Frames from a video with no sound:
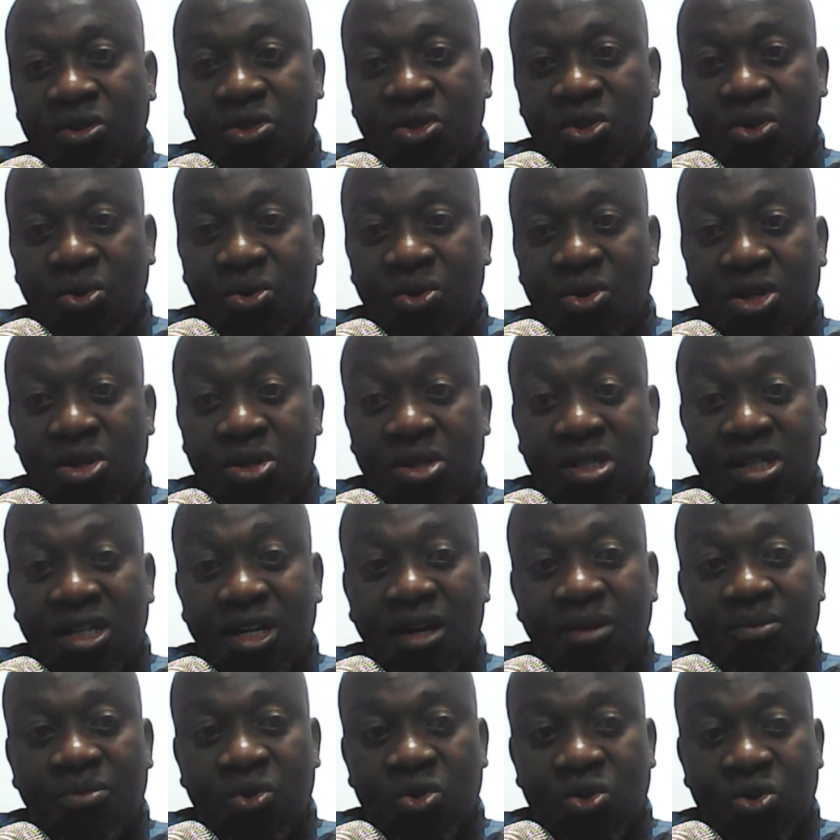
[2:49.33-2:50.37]
So his
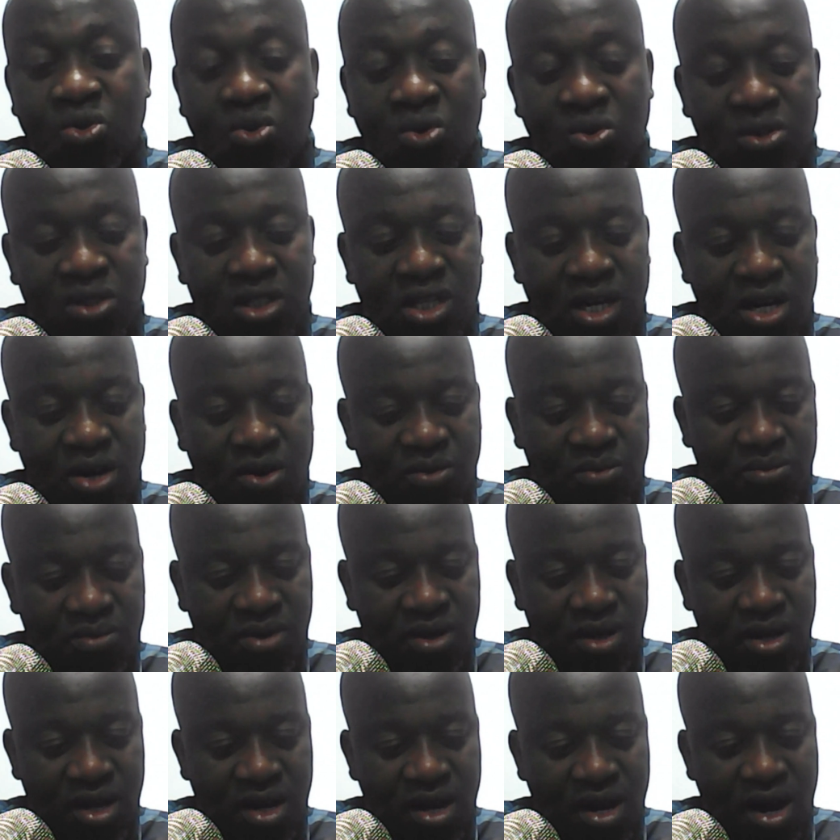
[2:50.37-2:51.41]
name was called Jerome,
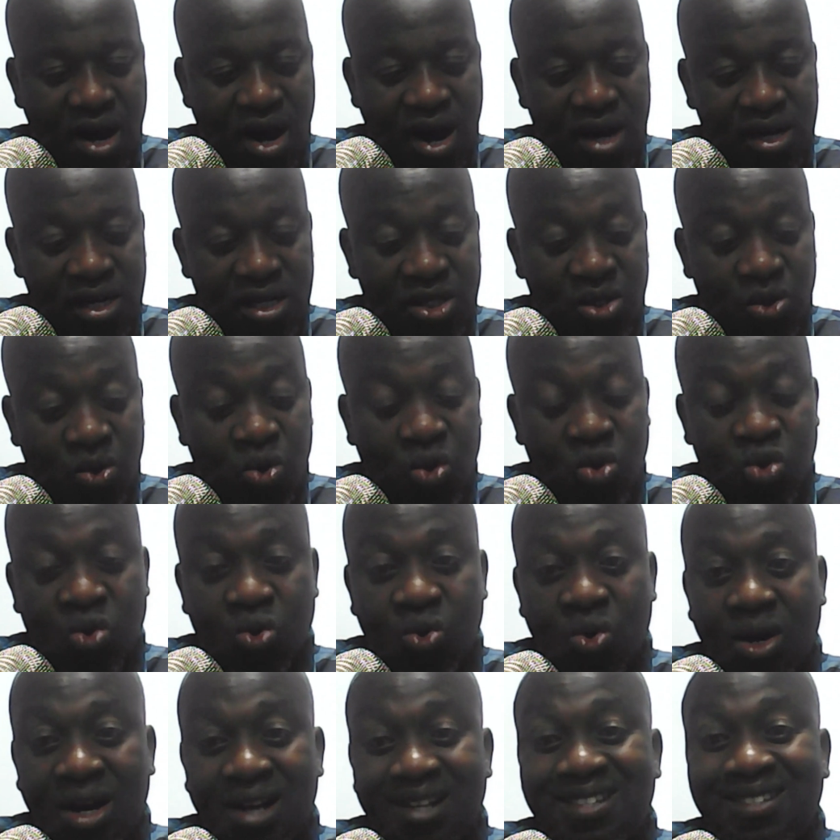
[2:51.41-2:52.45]
and he's
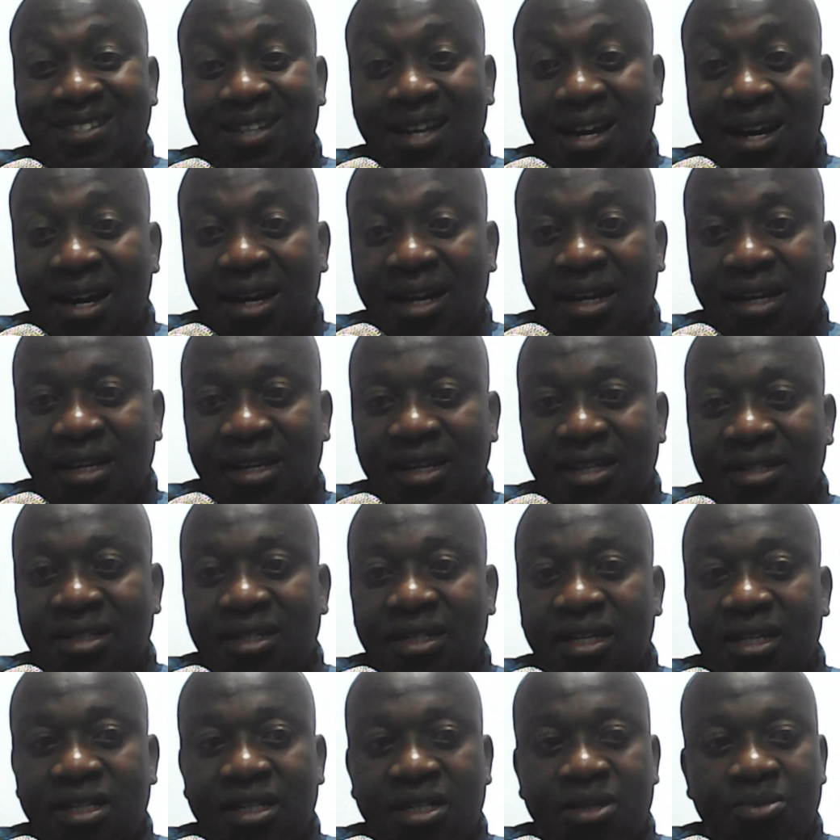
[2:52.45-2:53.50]
also ascending his
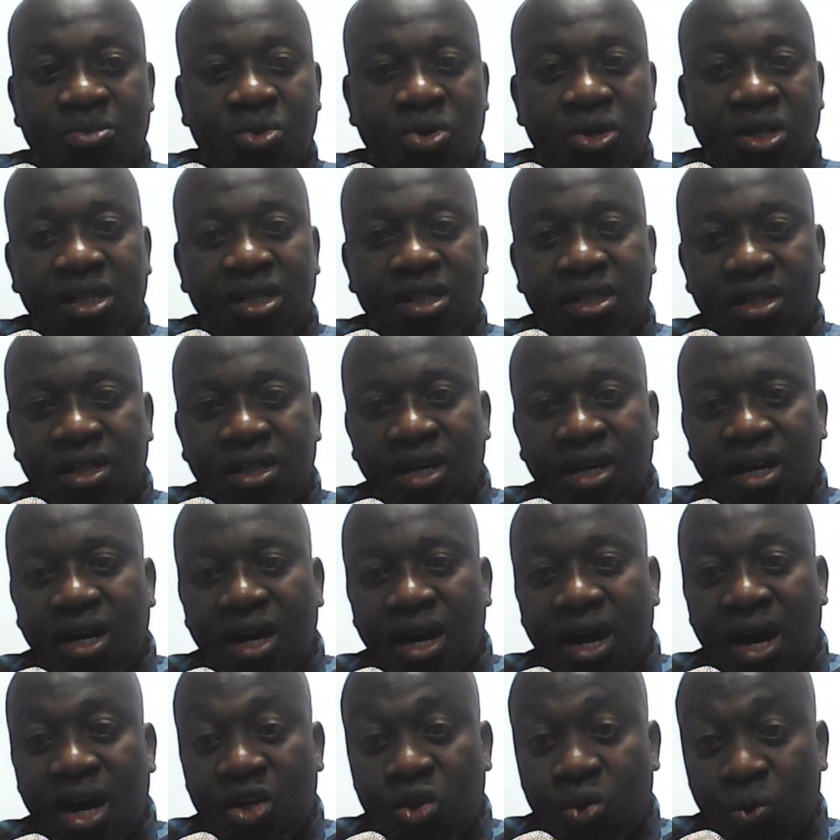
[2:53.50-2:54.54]
testimony
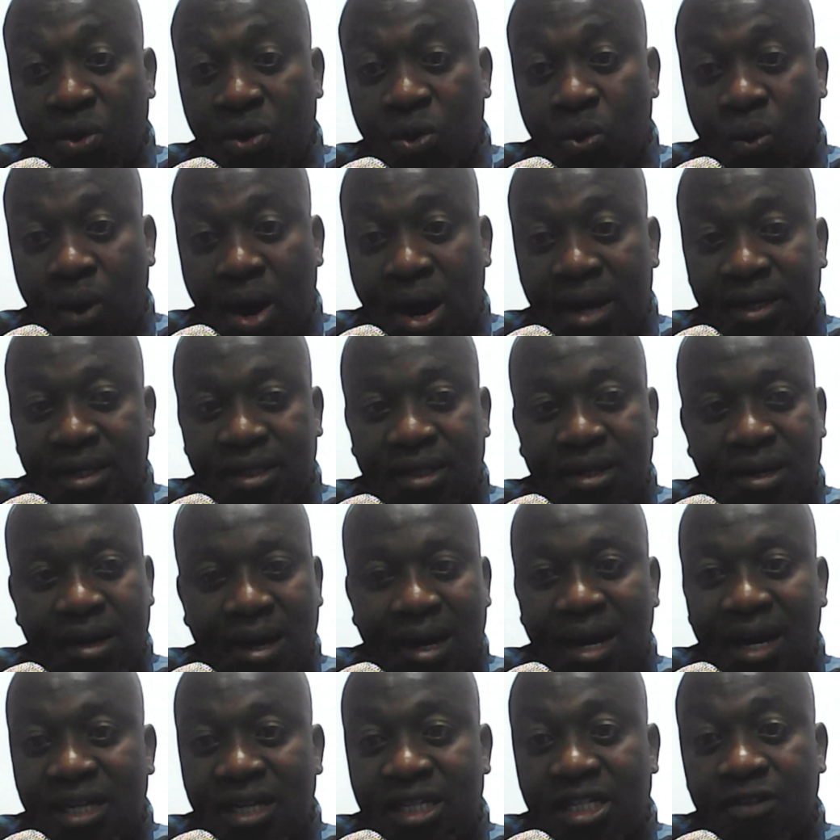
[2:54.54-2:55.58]
to the world
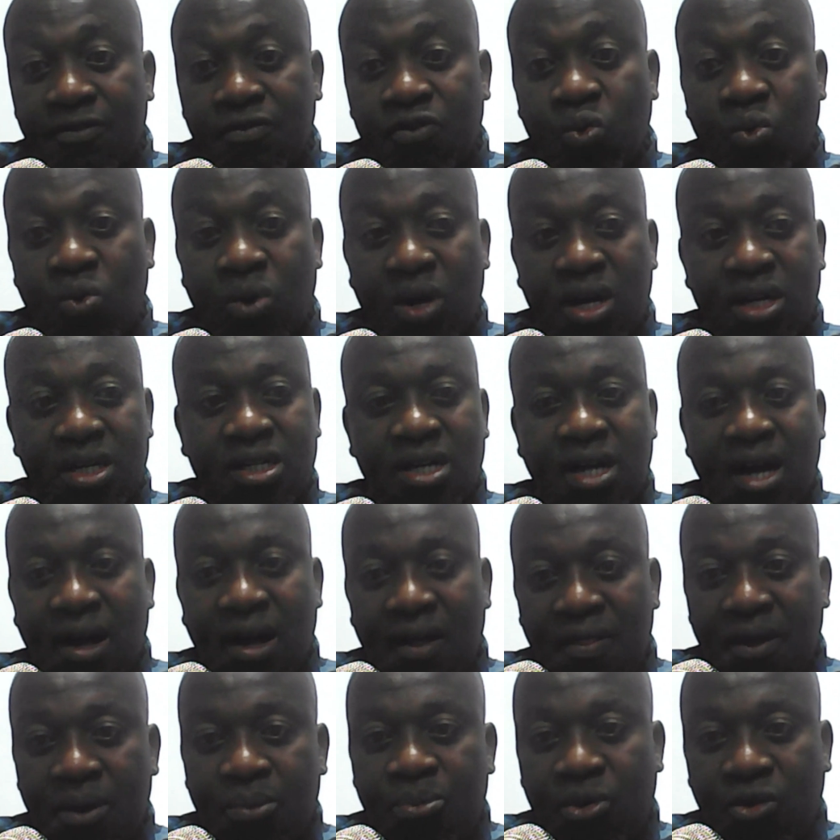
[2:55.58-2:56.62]
relative to what
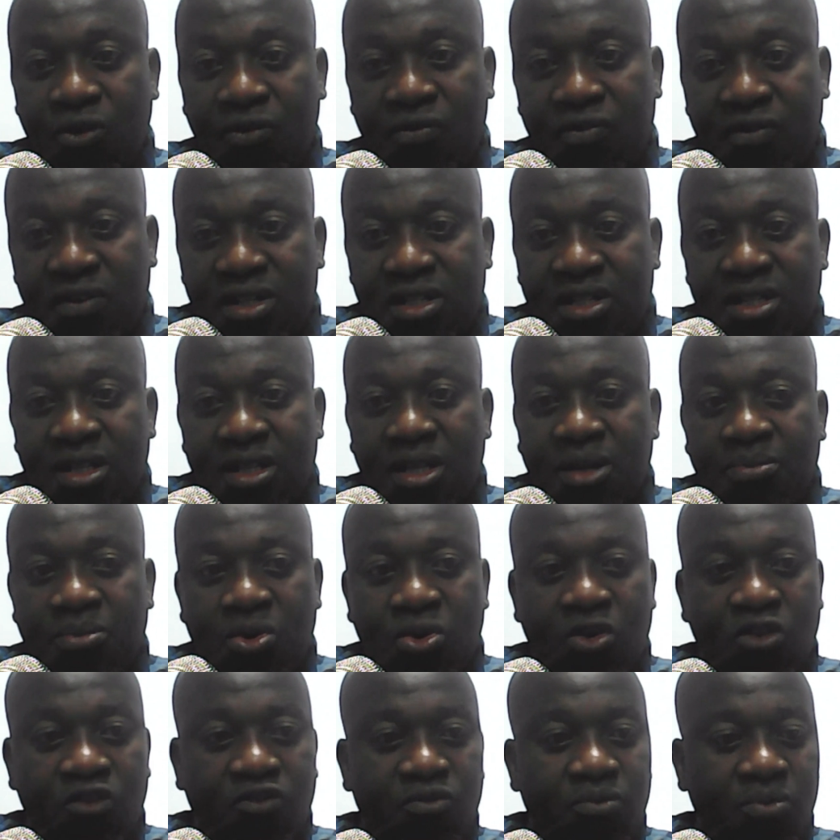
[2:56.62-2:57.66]
other prophets in the
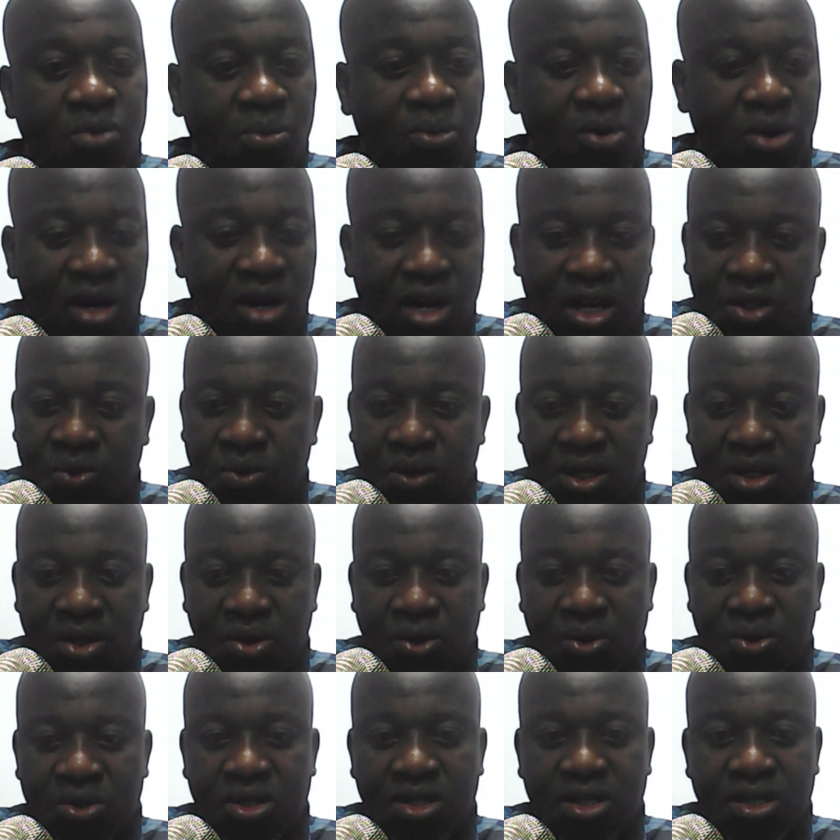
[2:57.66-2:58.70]
Book of Mormon actually
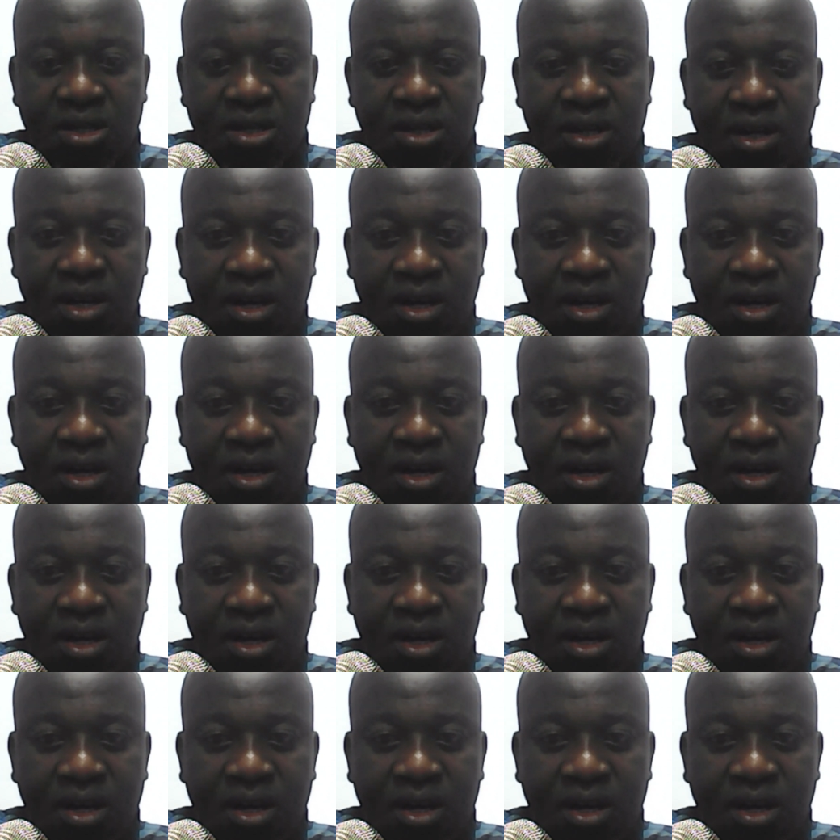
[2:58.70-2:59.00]
wrote.